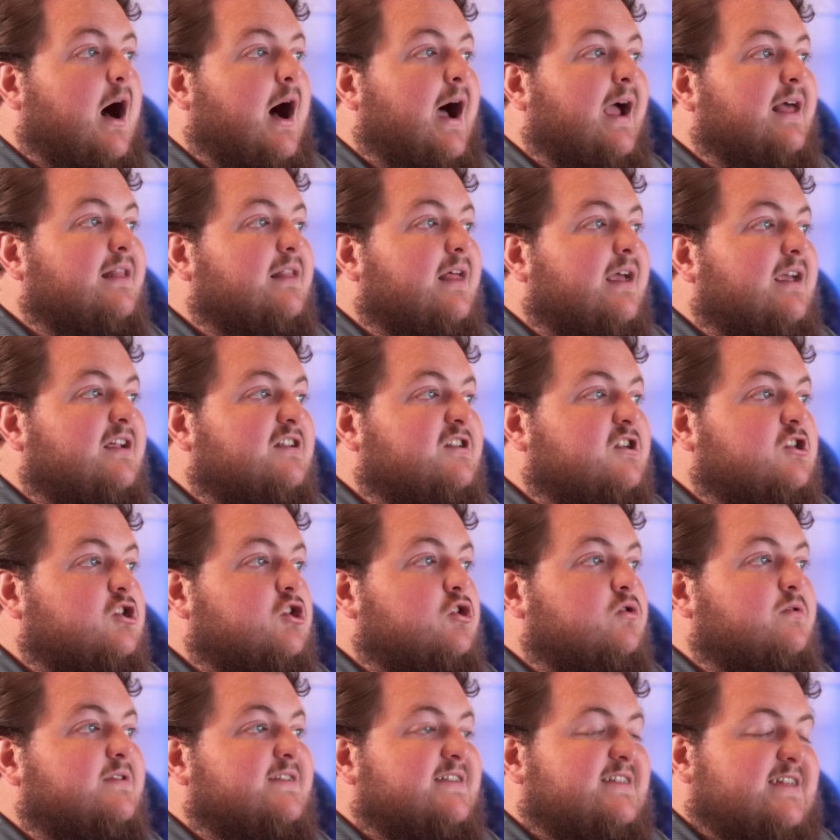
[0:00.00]
I like to
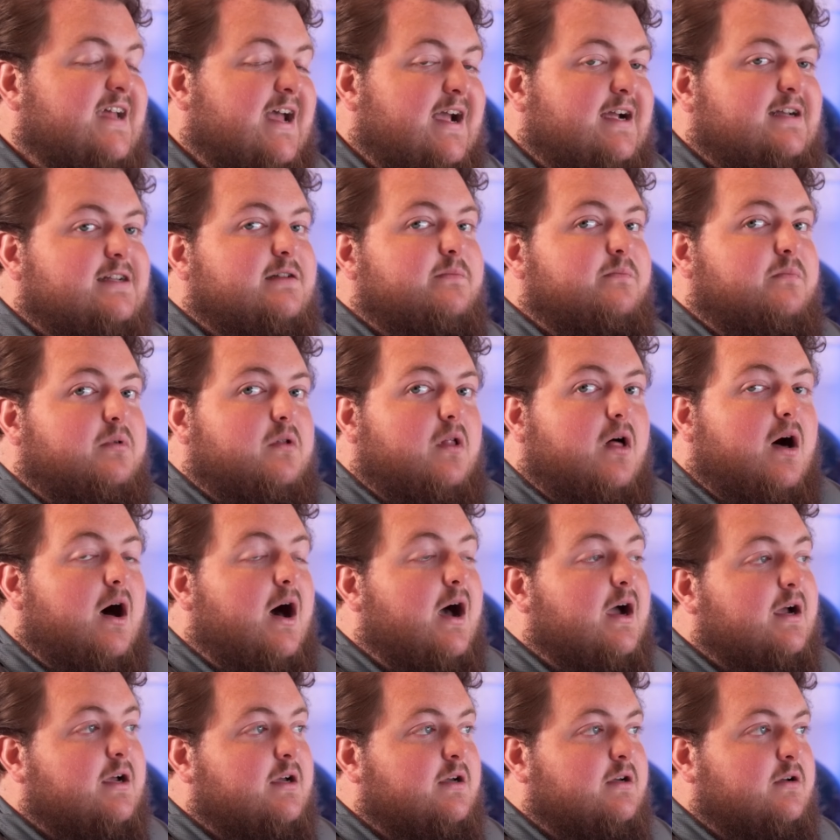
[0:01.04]
do detect and
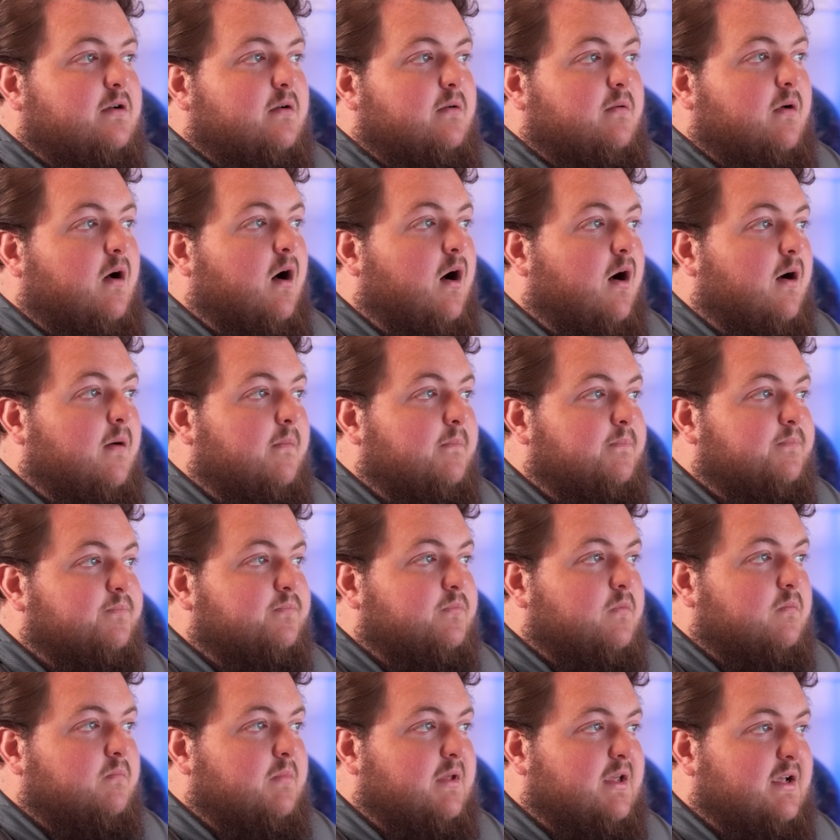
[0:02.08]
block
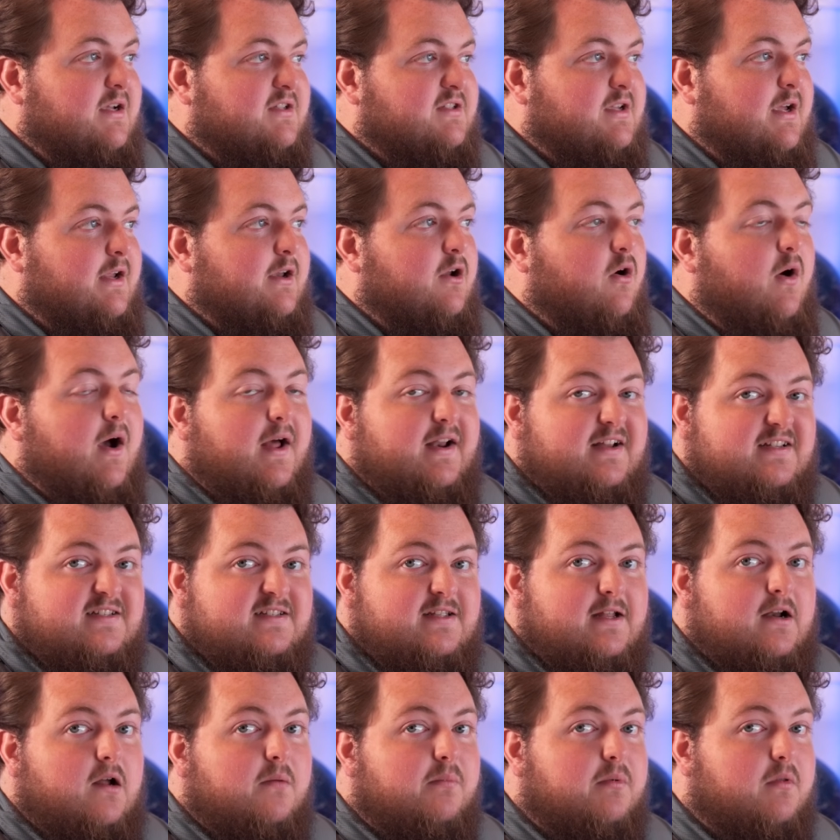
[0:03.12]
because I know how to
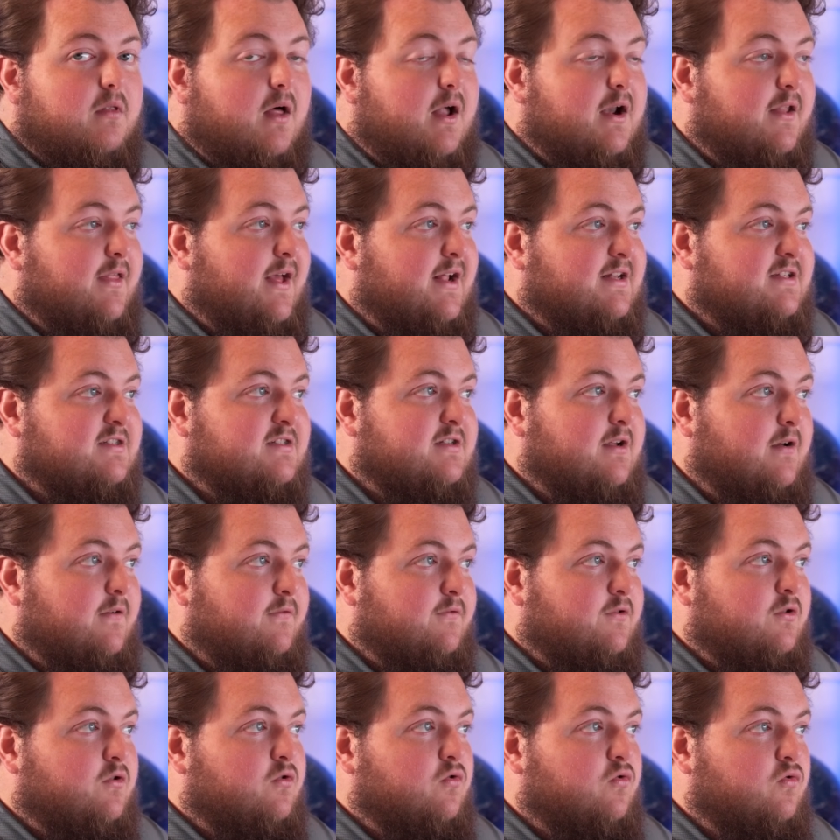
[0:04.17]
set up a lot of that
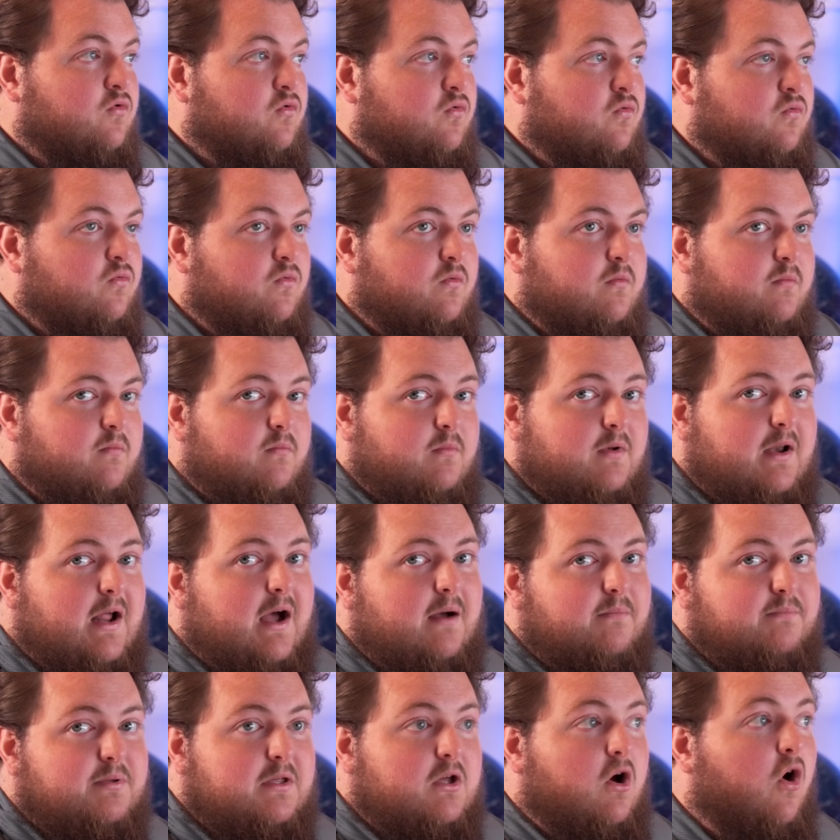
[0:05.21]
stuff to
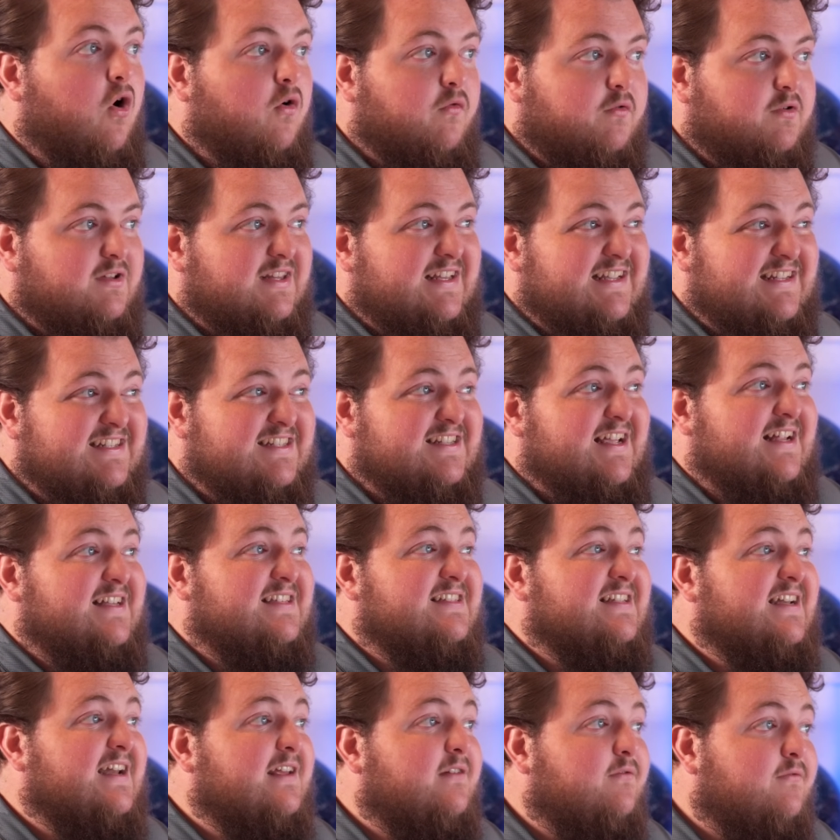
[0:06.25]
not be overly
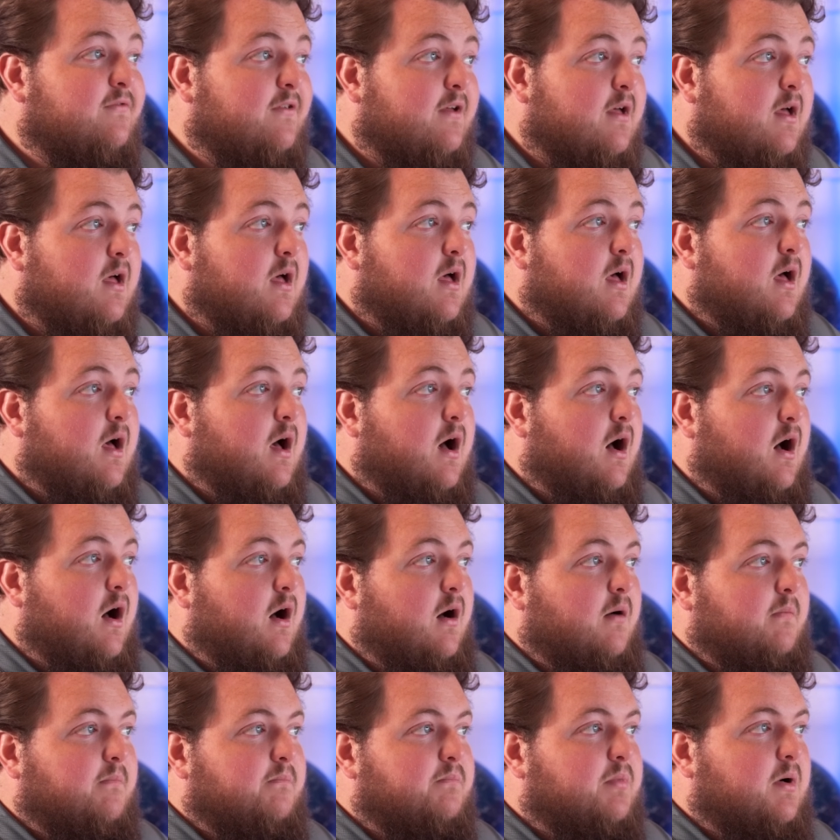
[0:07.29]
sensitive.
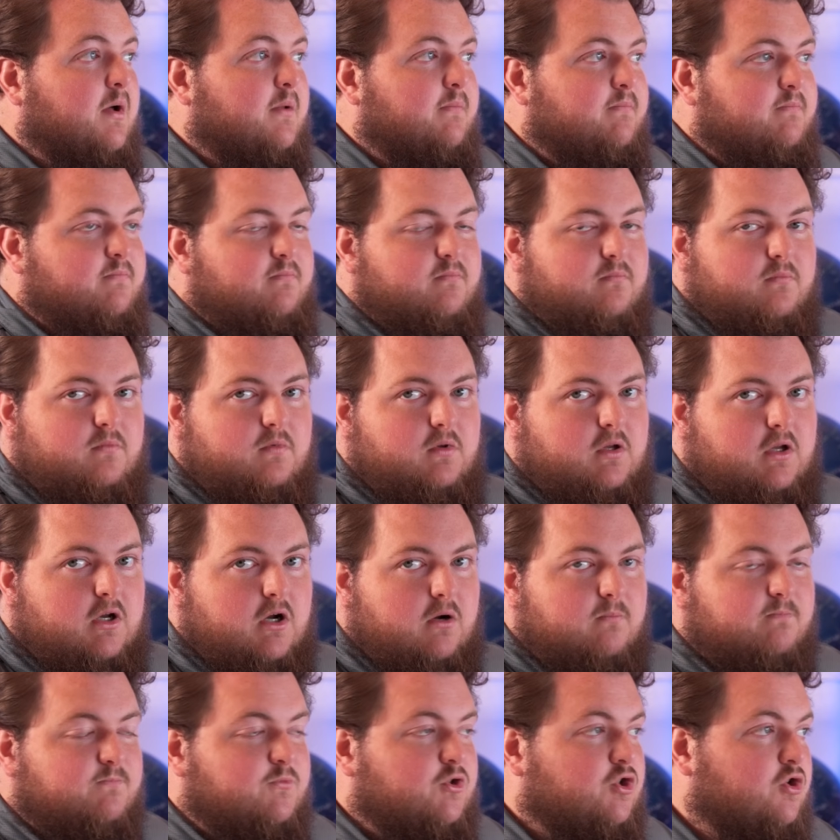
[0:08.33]
But
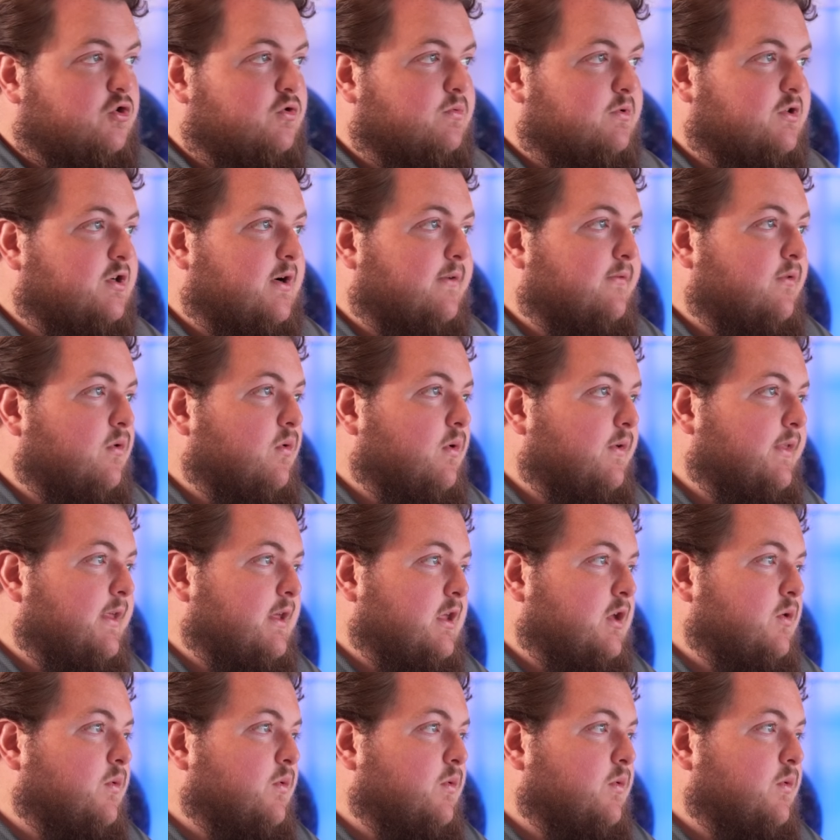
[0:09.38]
choose whichever one that